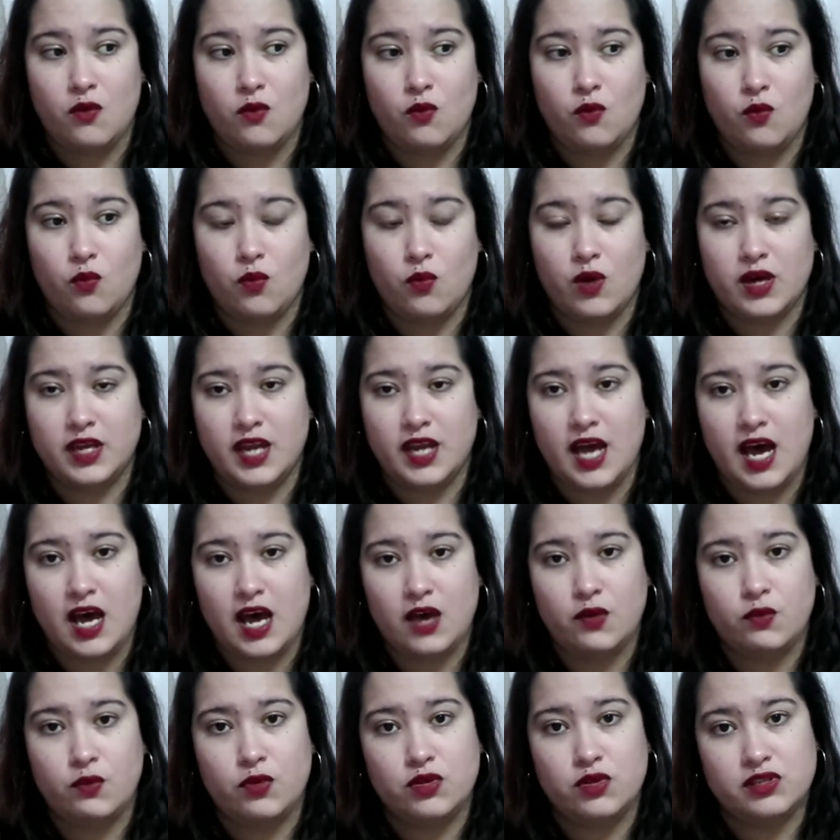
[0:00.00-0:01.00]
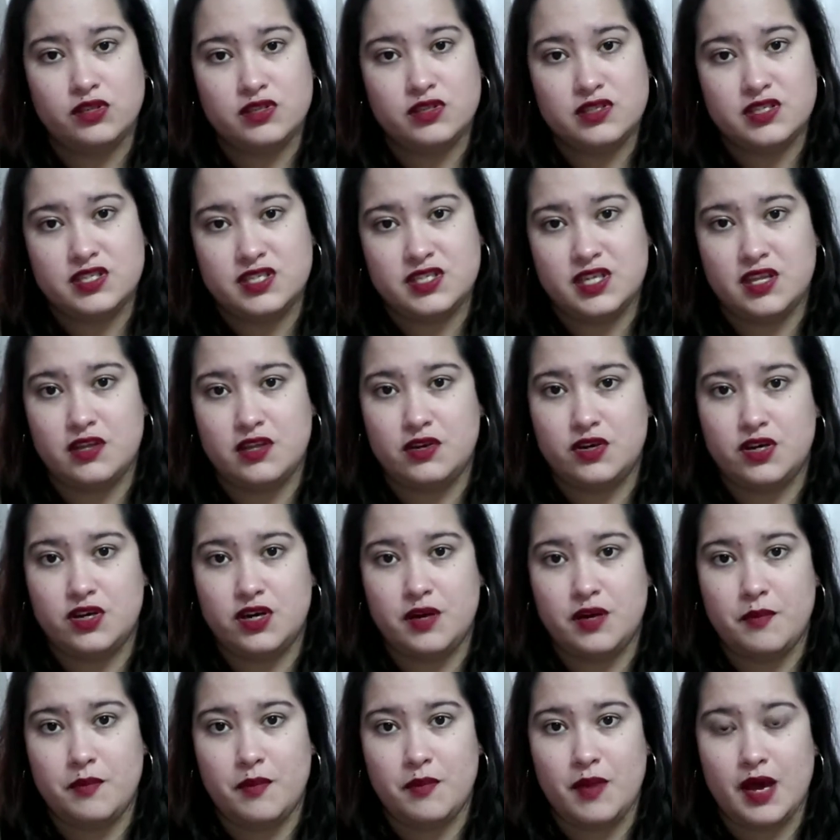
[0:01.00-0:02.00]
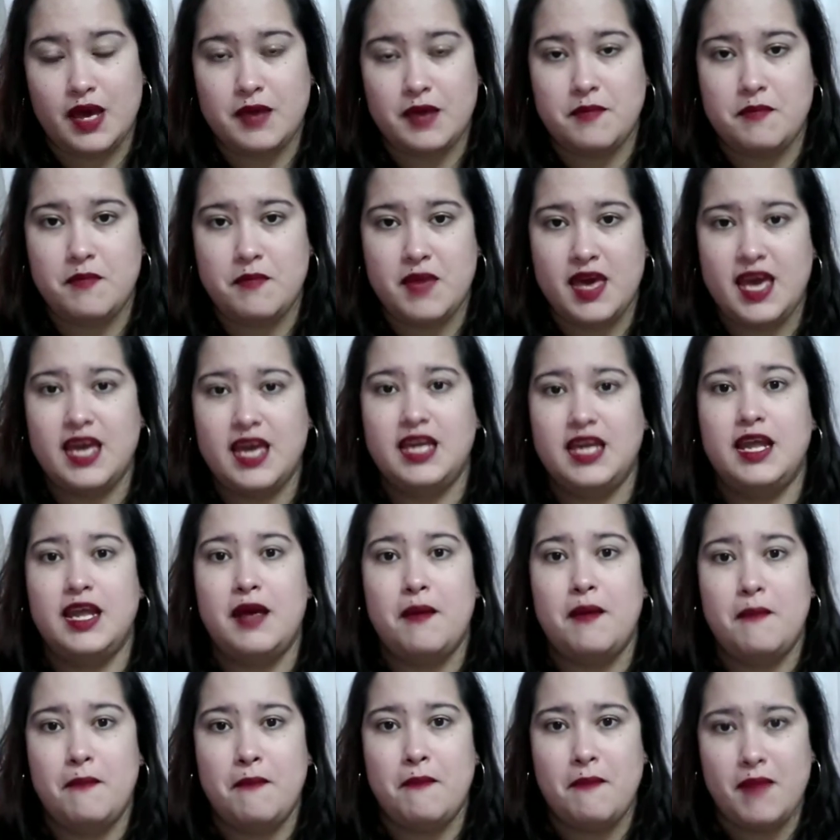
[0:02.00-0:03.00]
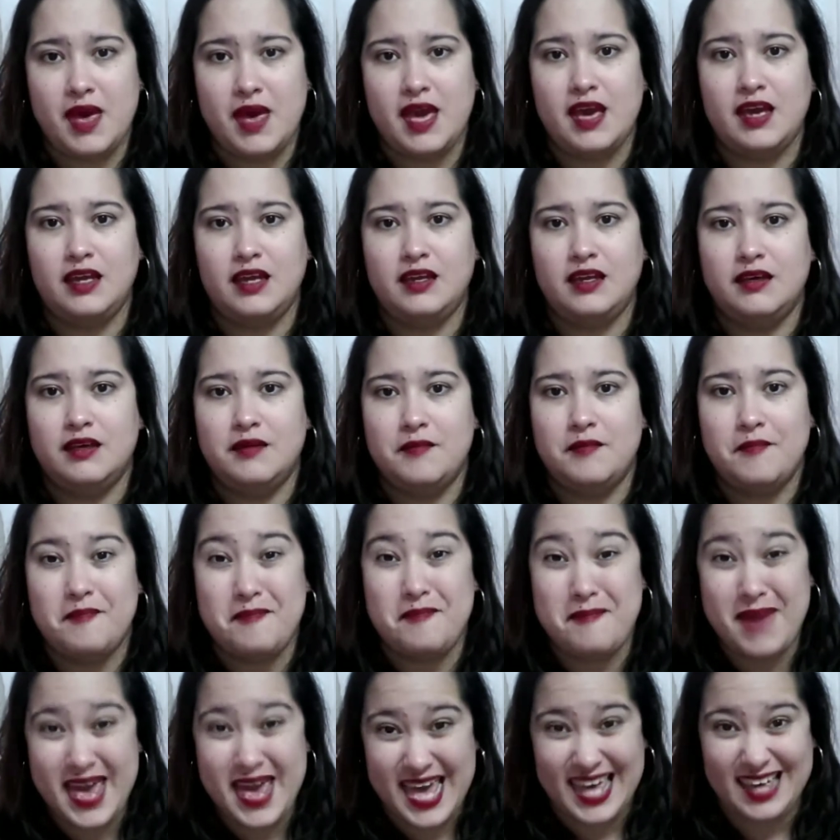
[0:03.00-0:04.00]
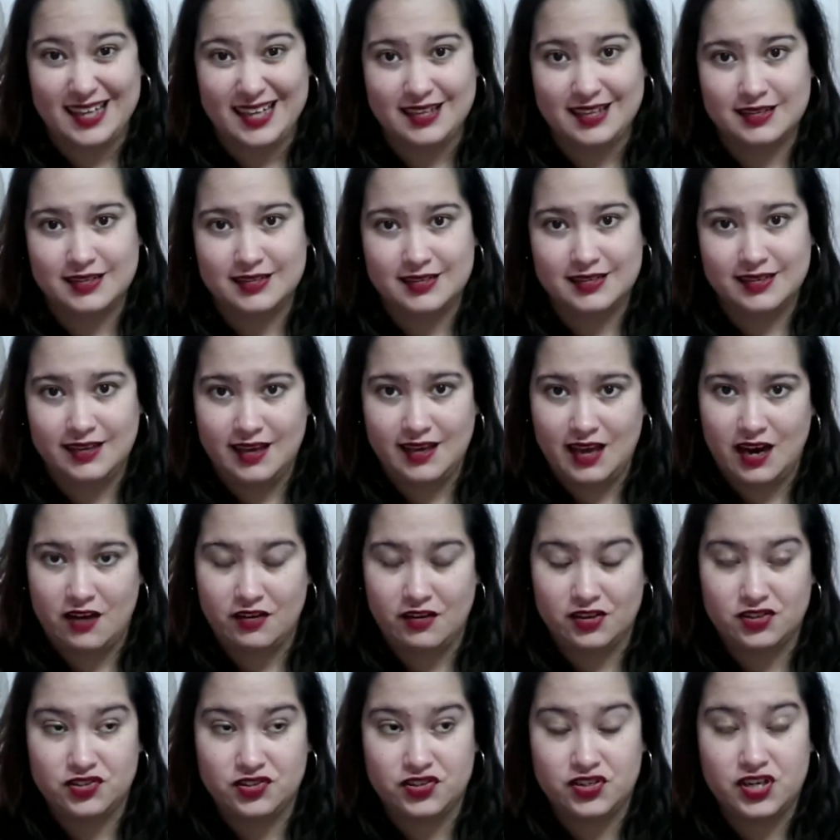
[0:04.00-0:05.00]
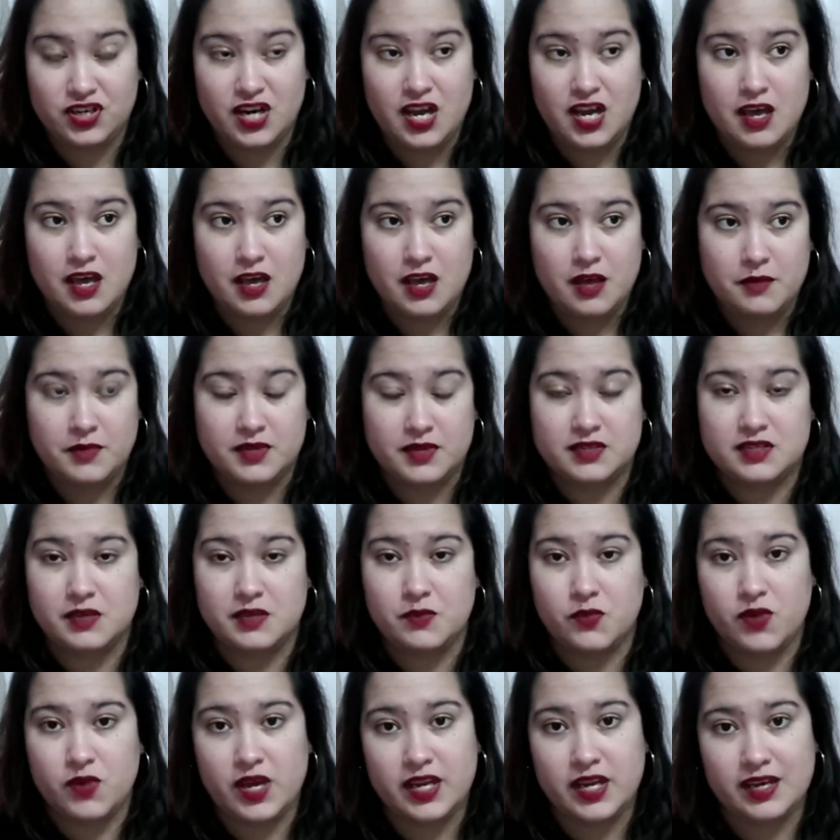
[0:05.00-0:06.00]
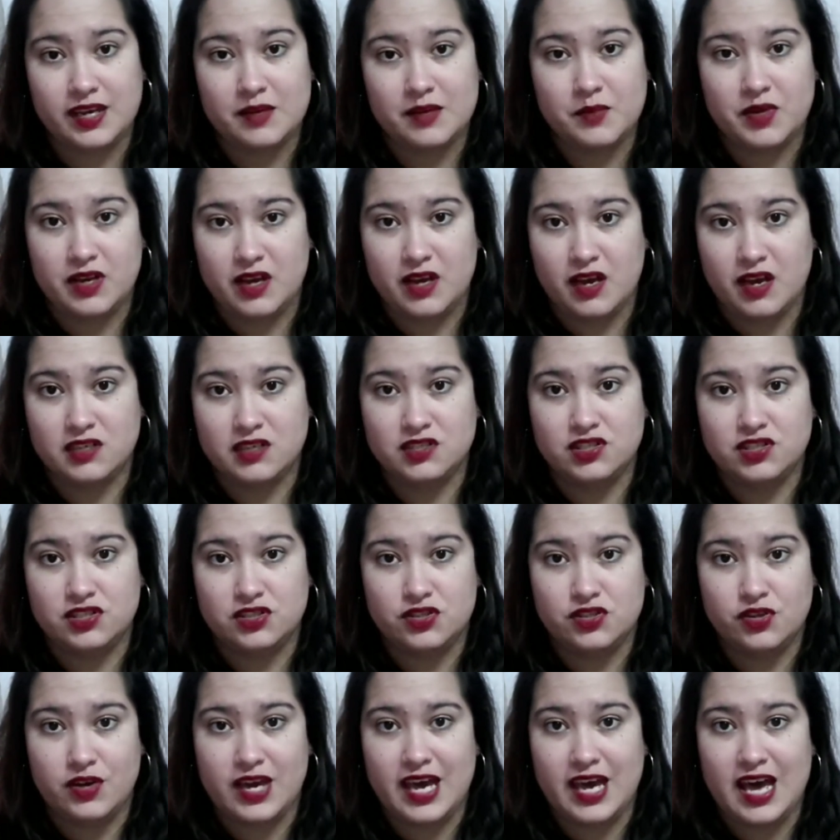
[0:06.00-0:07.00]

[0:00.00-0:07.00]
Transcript: what I will consider my main main male character because I'm writing a menage so I